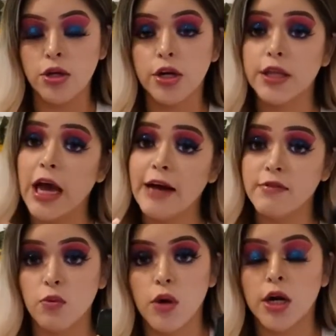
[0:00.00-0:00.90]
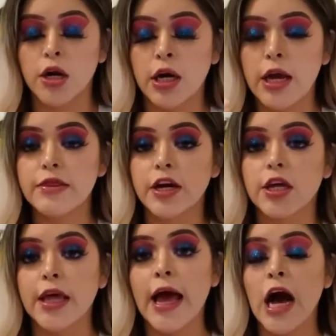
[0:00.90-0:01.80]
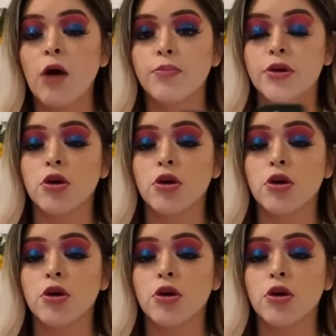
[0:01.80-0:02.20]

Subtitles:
you're gonna have a worker and they're gonna help you